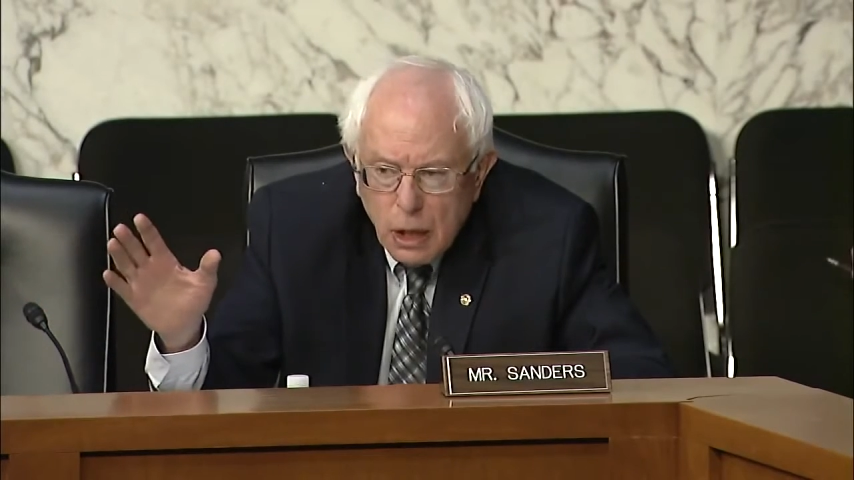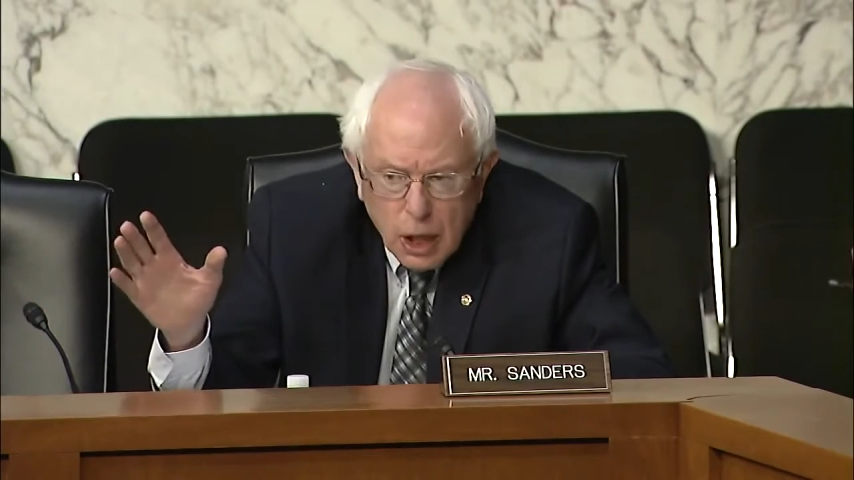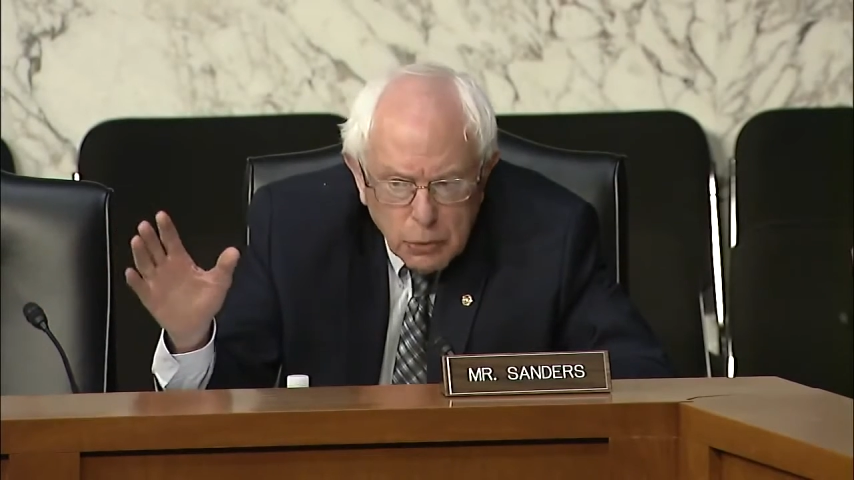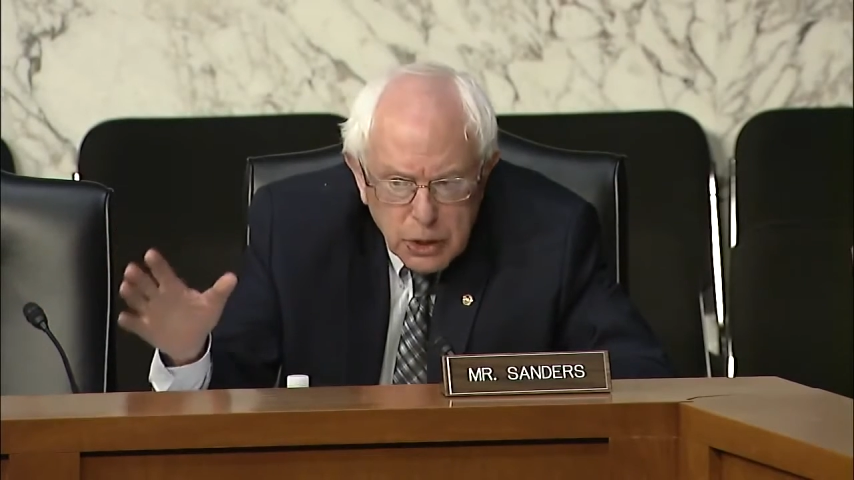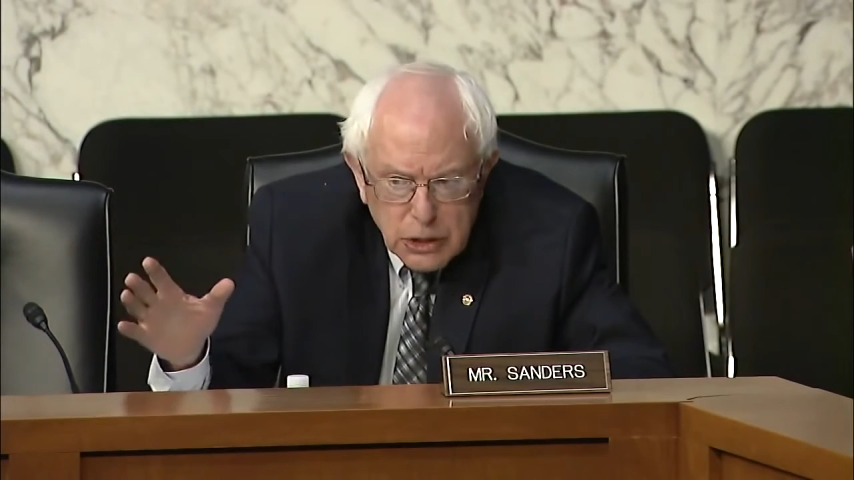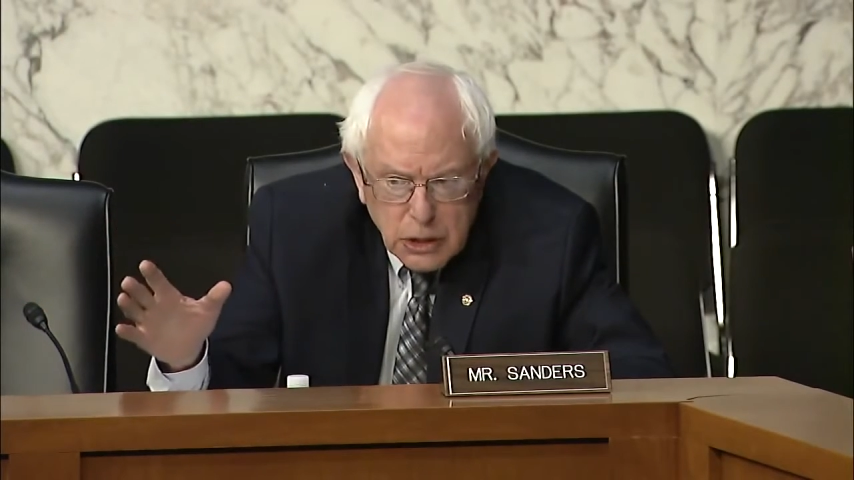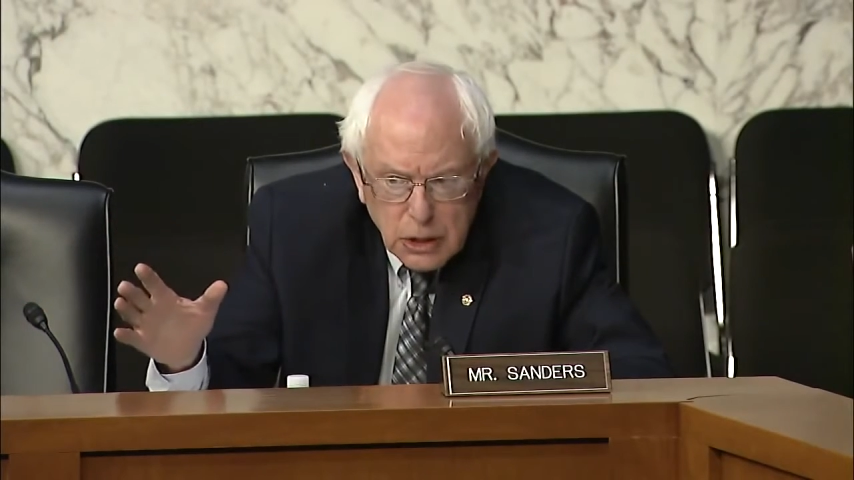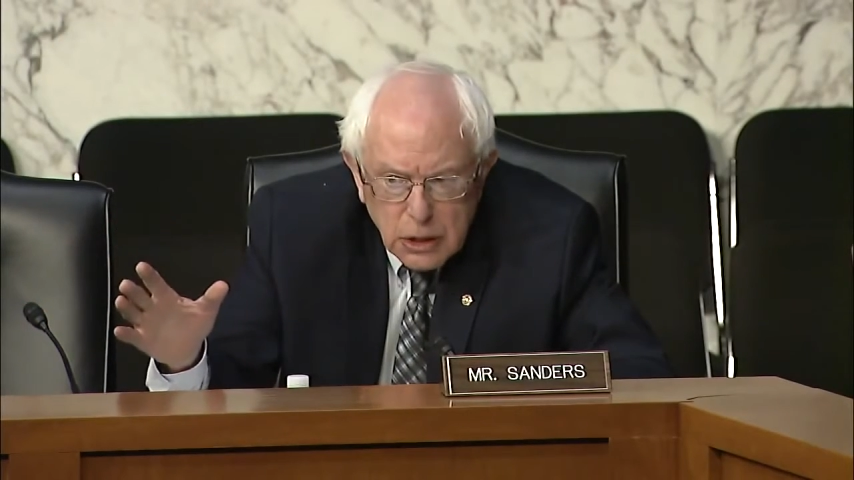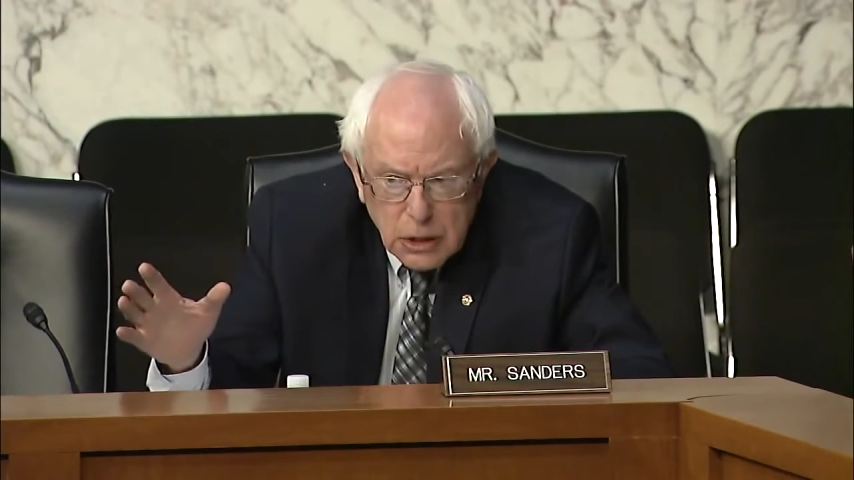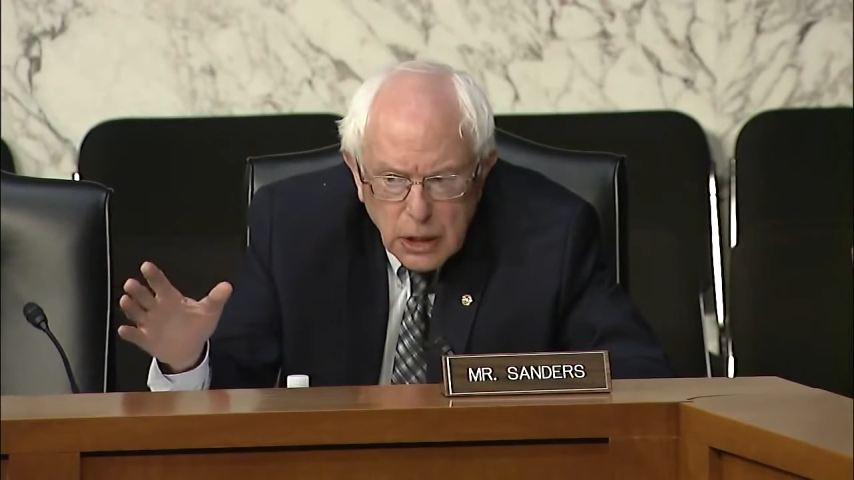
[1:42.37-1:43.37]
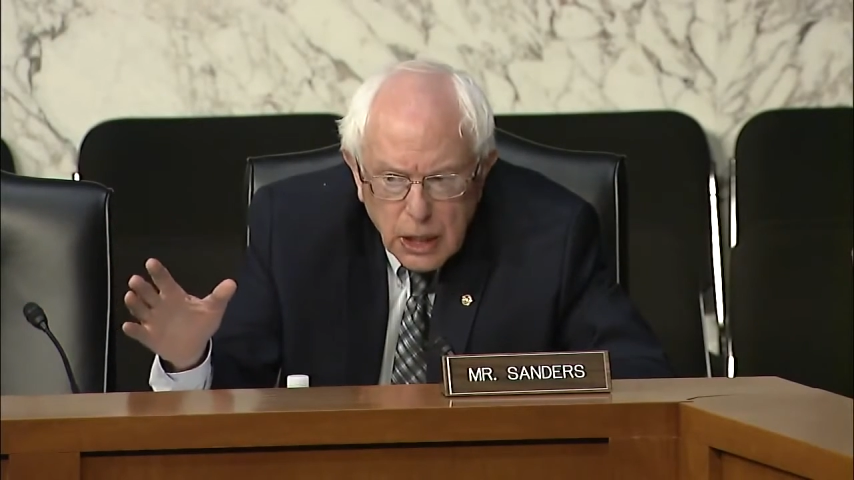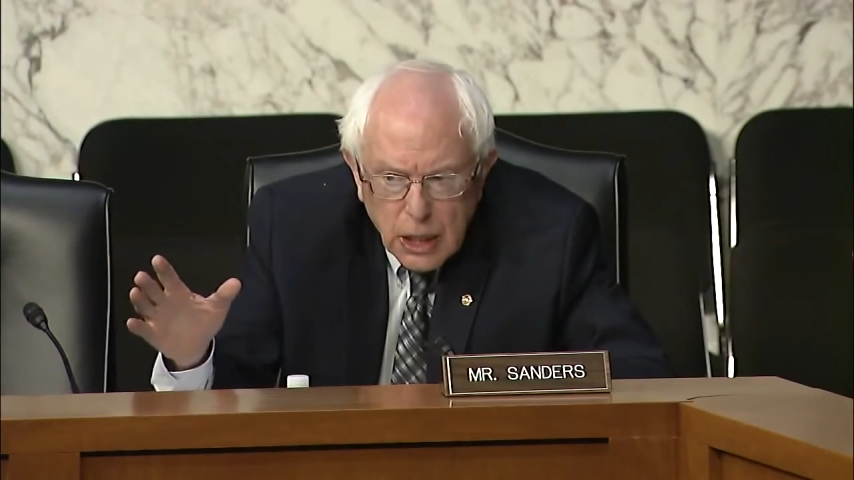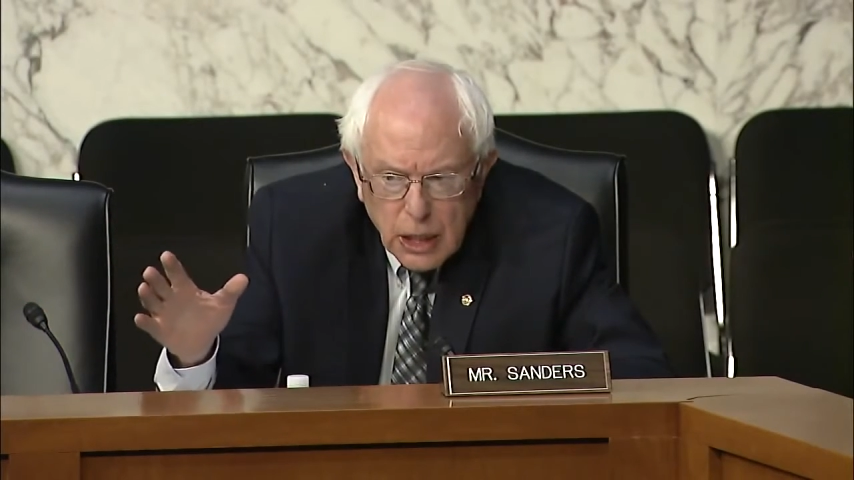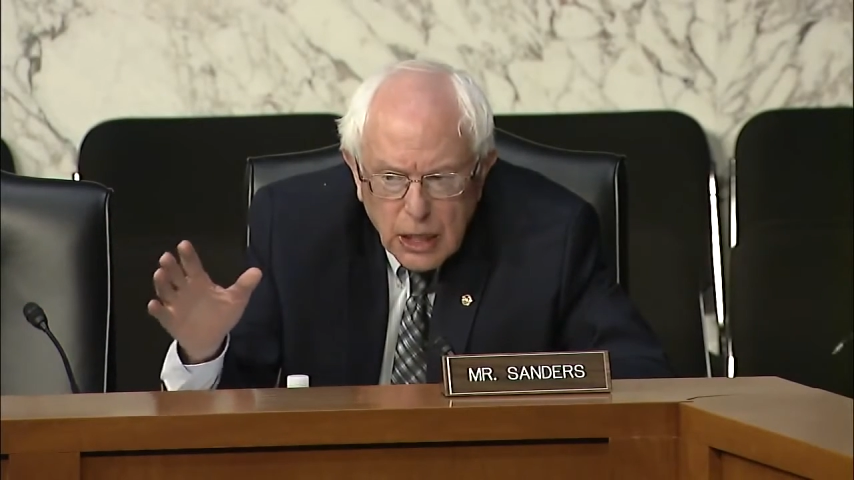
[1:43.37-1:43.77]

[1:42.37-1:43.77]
are we still a